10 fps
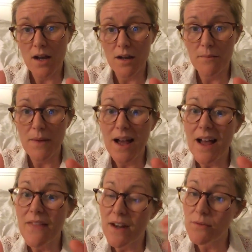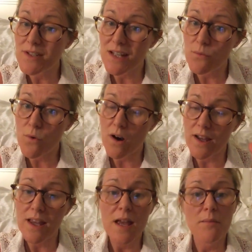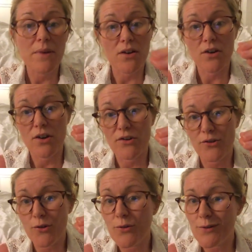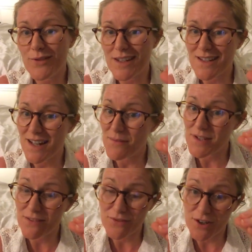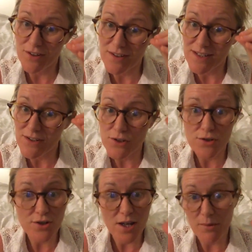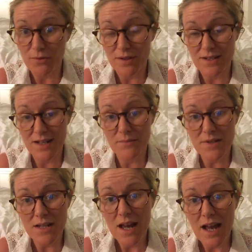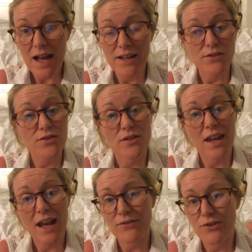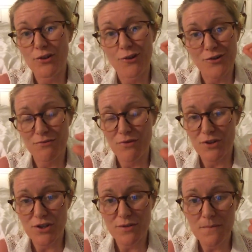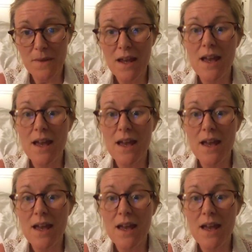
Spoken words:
And then I would say why, because all of the exams have turned into terminal exams, and so they have to do lots of revision.